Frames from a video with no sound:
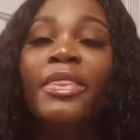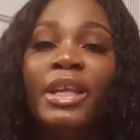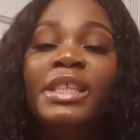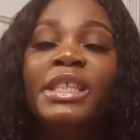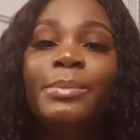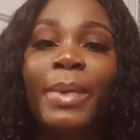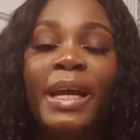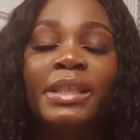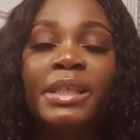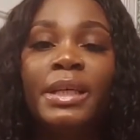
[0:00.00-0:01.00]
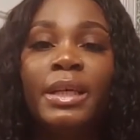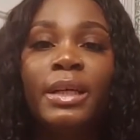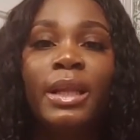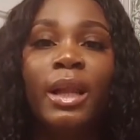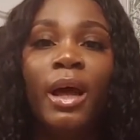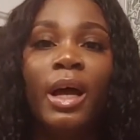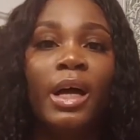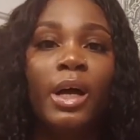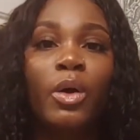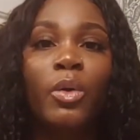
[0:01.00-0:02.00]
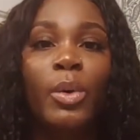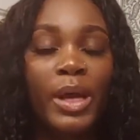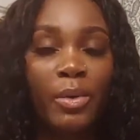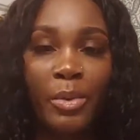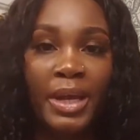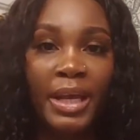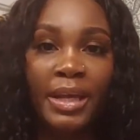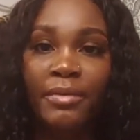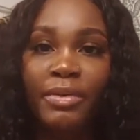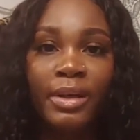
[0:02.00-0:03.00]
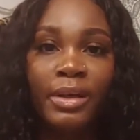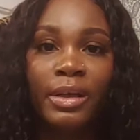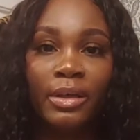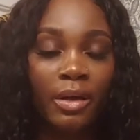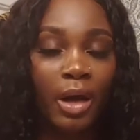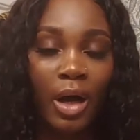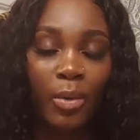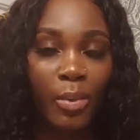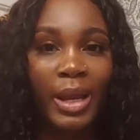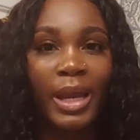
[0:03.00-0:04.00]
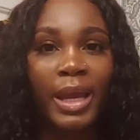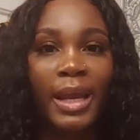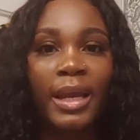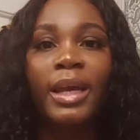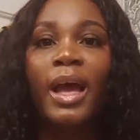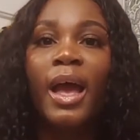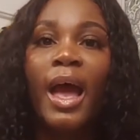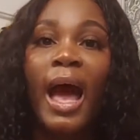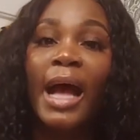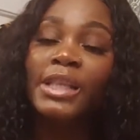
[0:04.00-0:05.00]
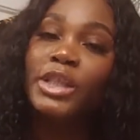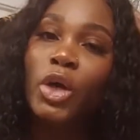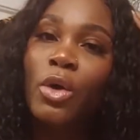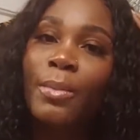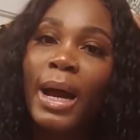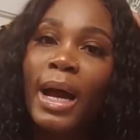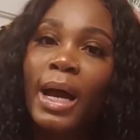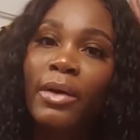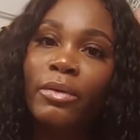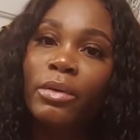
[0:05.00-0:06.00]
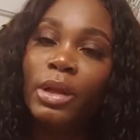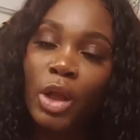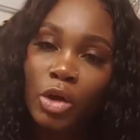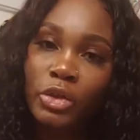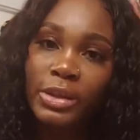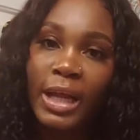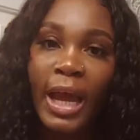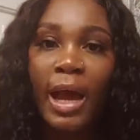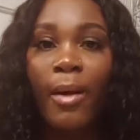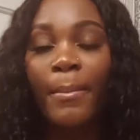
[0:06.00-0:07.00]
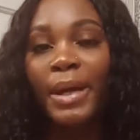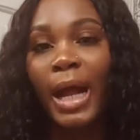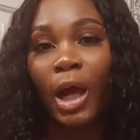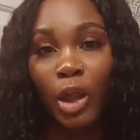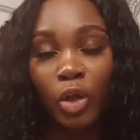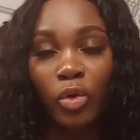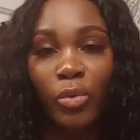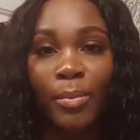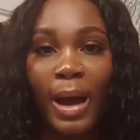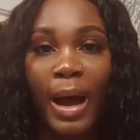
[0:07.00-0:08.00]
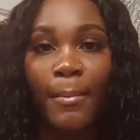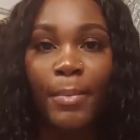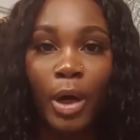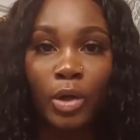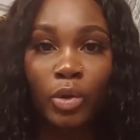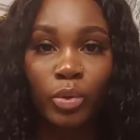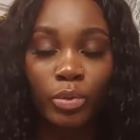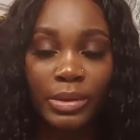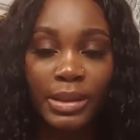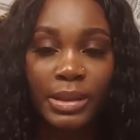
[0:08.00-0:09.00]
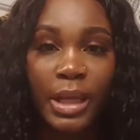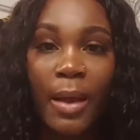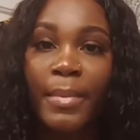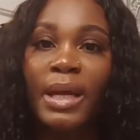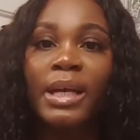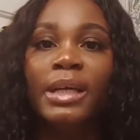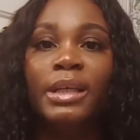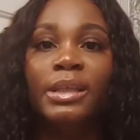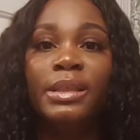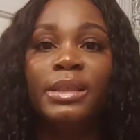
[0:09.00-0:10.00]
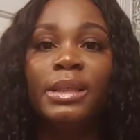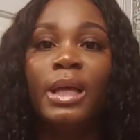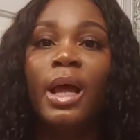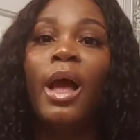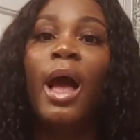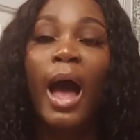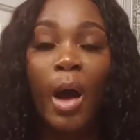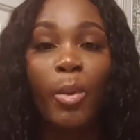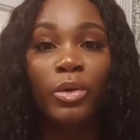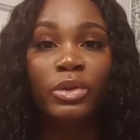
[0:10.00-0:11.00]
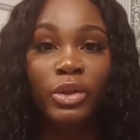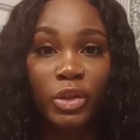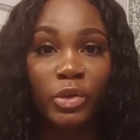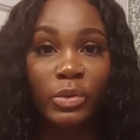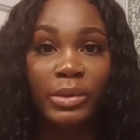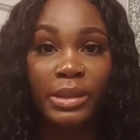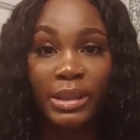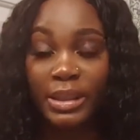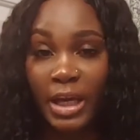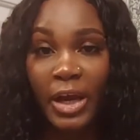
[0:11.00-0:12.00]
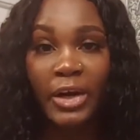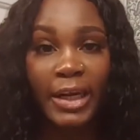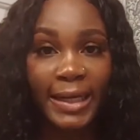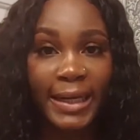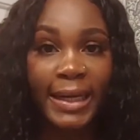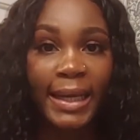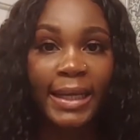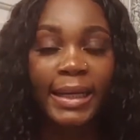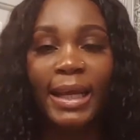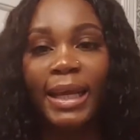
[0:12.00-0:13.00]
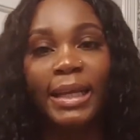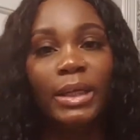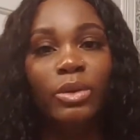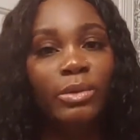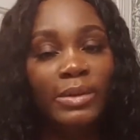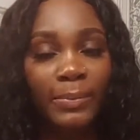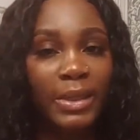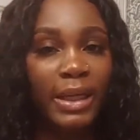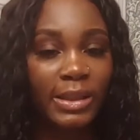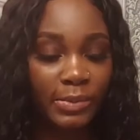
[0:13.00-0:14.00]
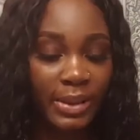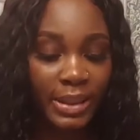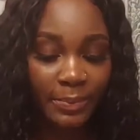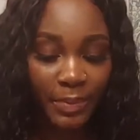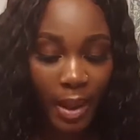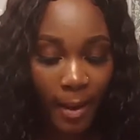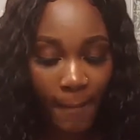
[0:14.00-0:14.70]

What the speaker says: This is basically a quick weave wig. I sewed my closure down, but I glued my bundles because I want to use this hair again and do something else with it.